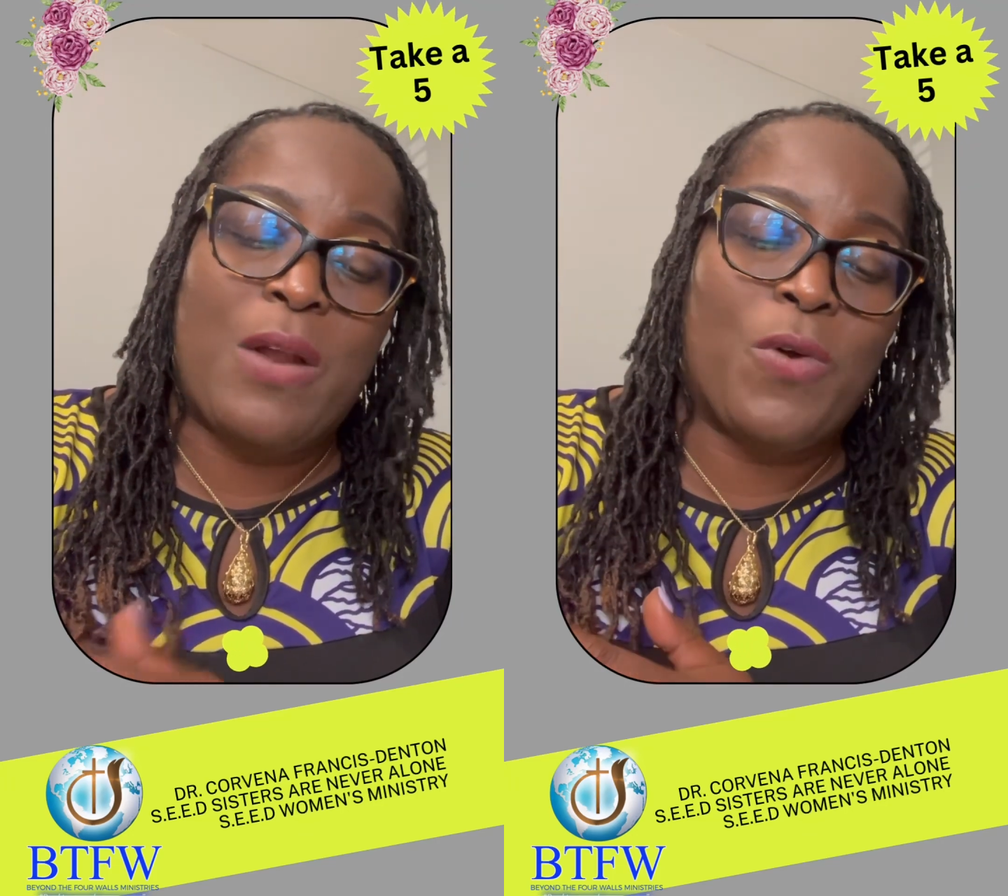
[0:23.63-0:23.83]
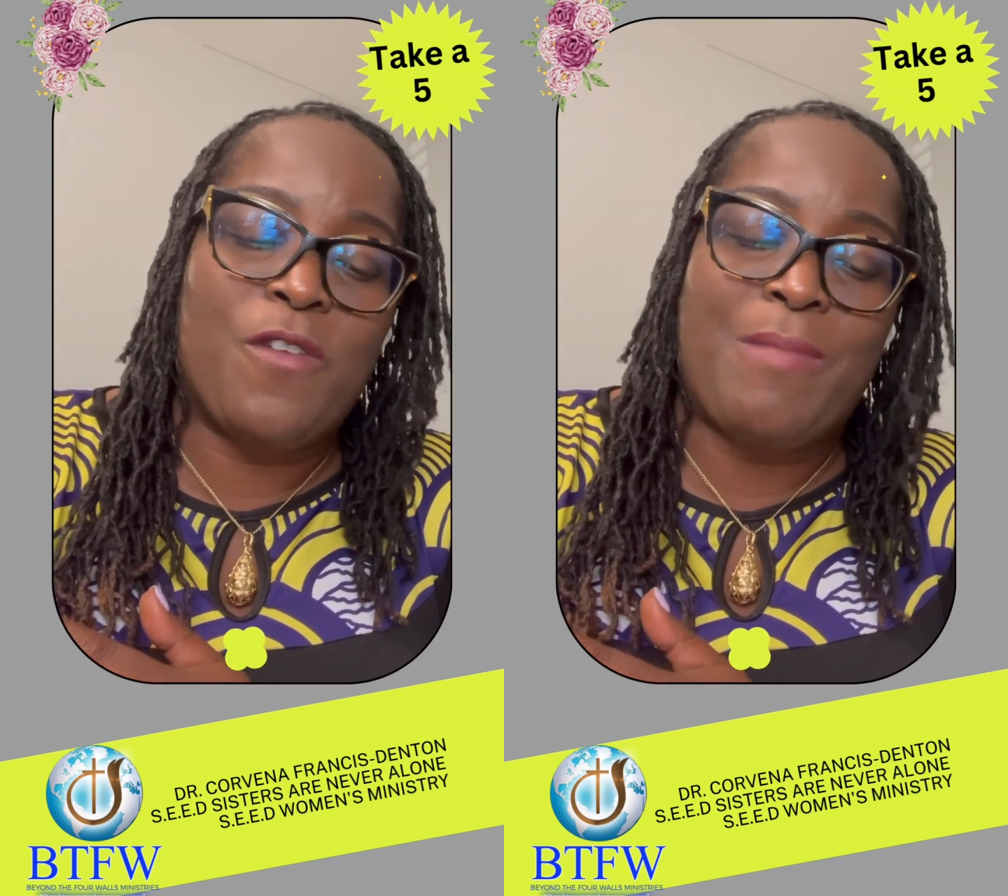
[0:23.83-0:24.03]

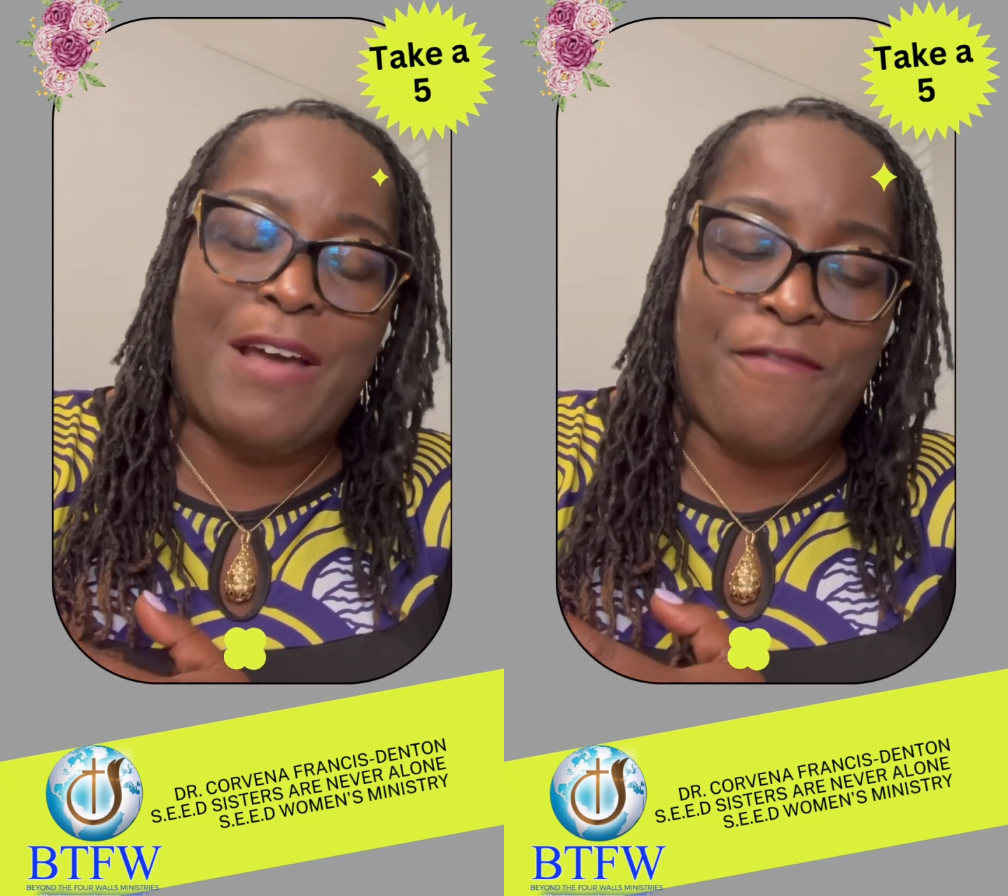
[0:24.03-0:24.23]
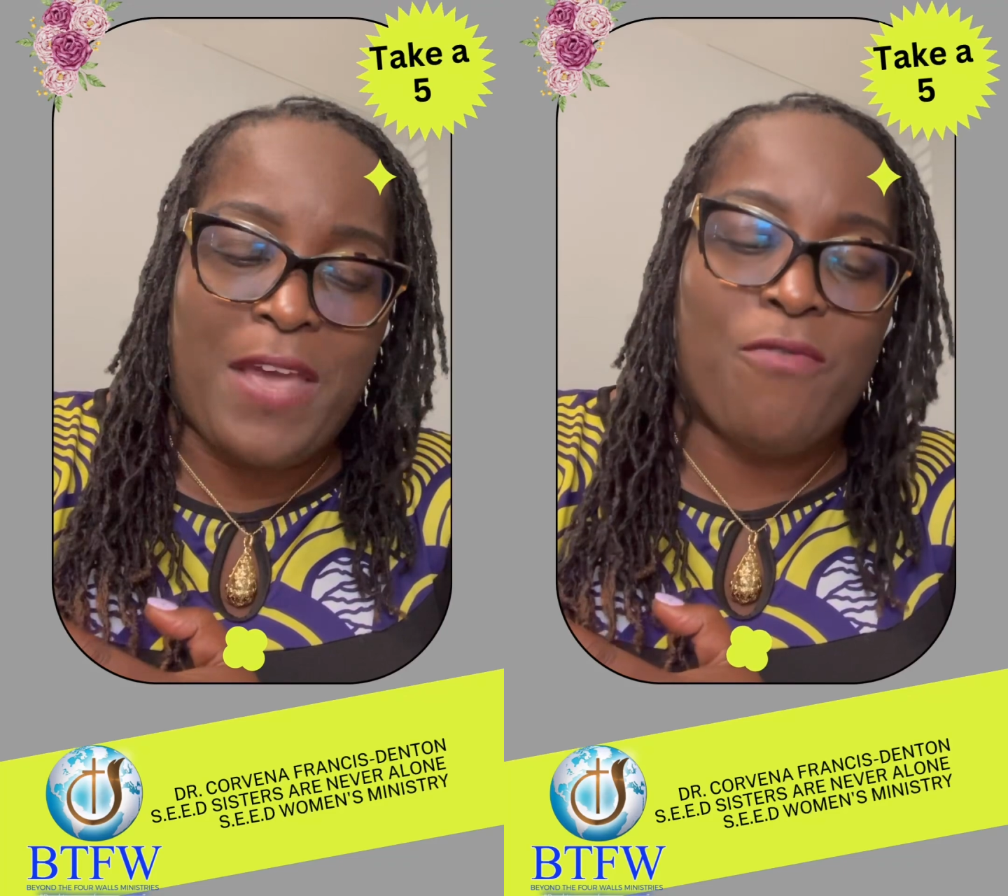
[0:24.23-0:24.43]
and one of
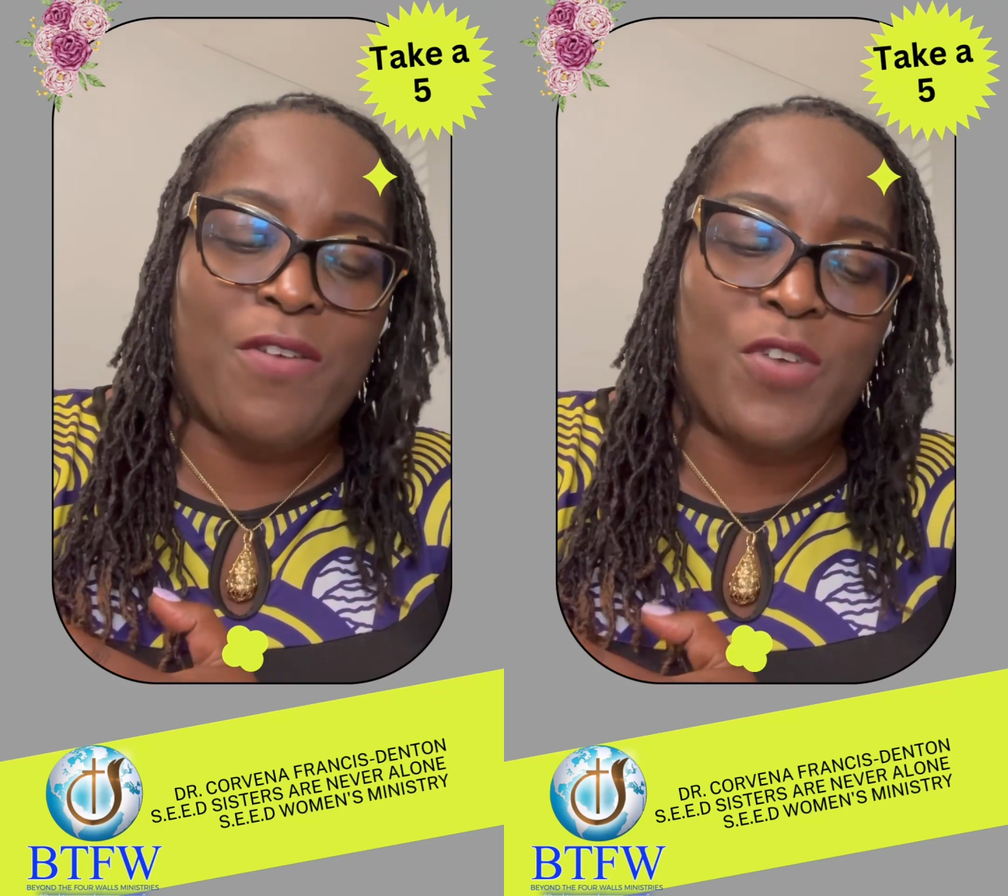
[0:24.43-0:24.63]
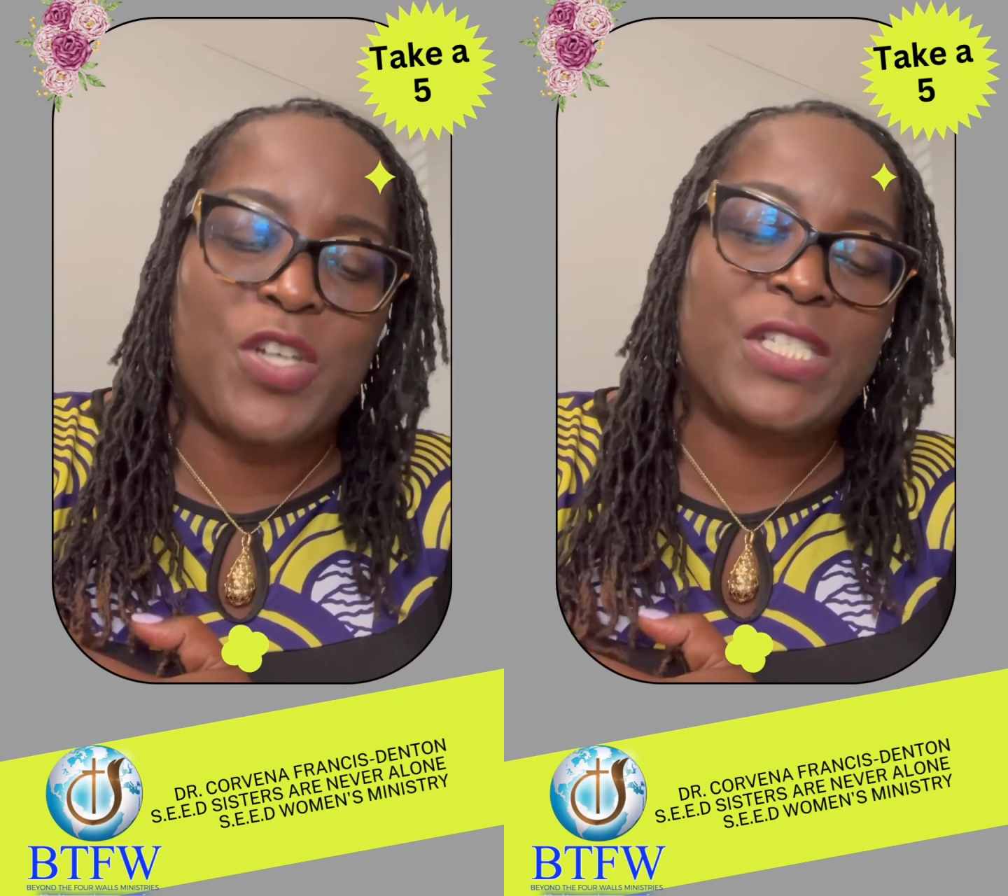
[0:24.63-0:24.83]
my
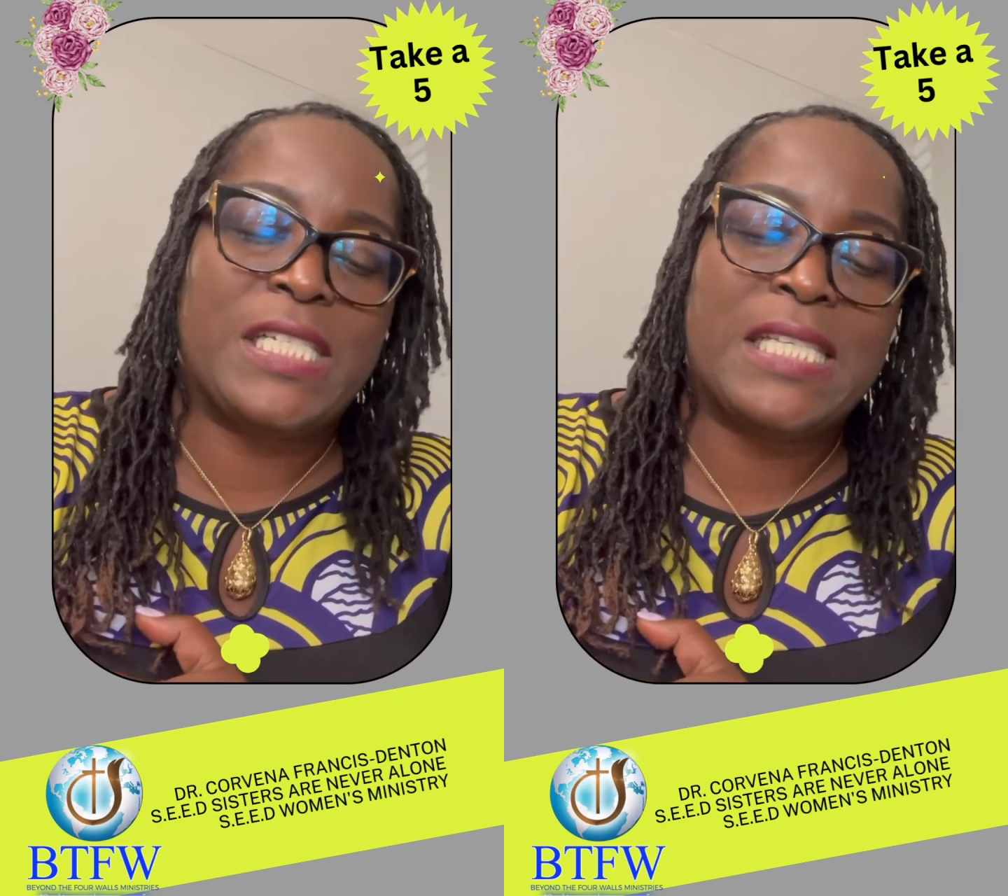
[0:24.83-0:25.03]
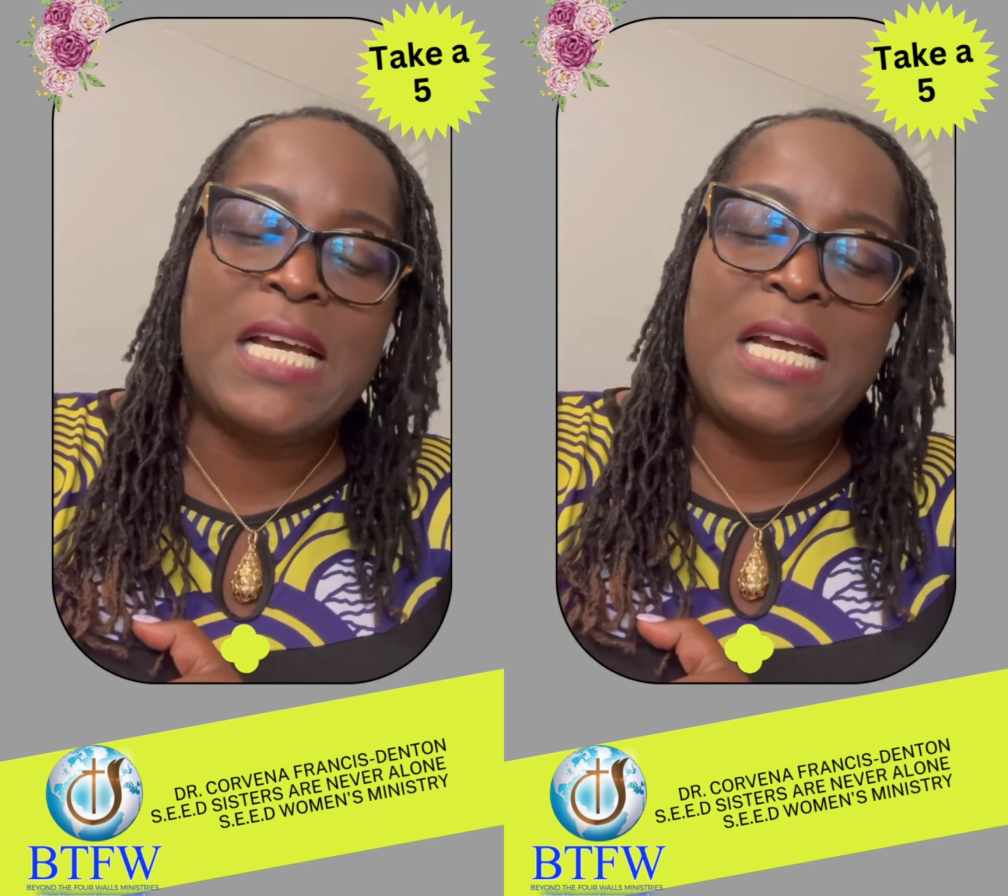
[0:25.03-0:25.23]
favorite
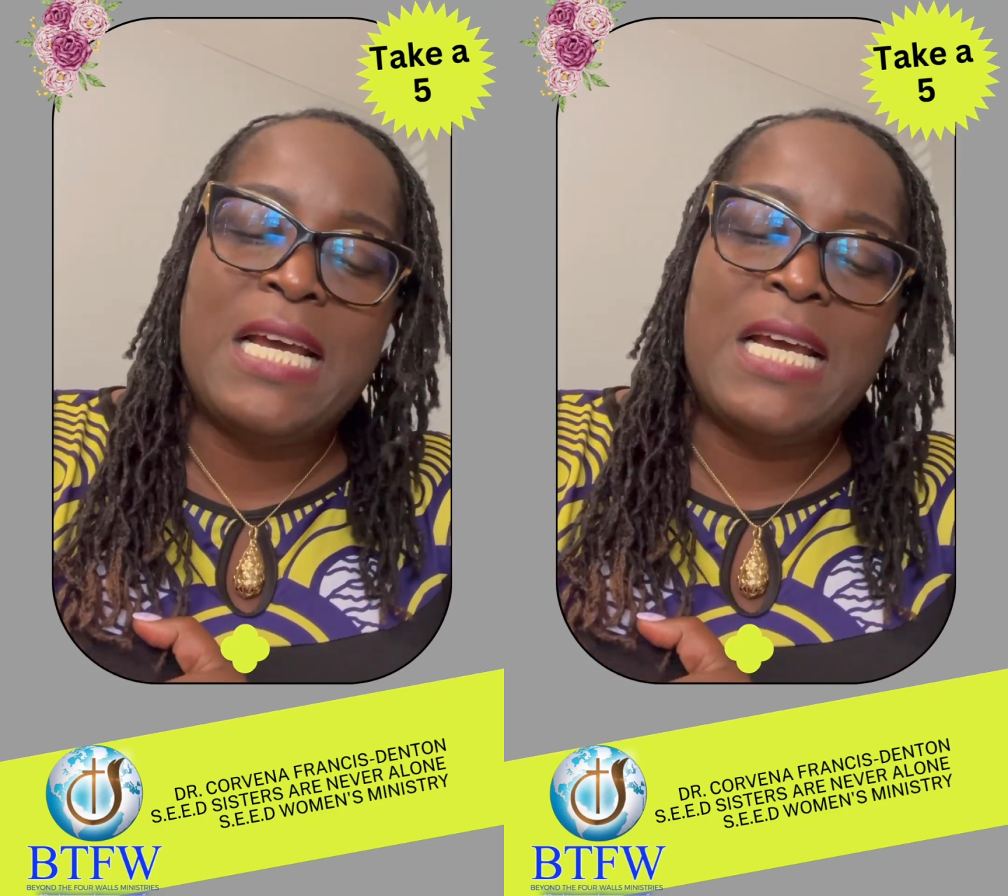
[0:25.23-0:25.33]
verses,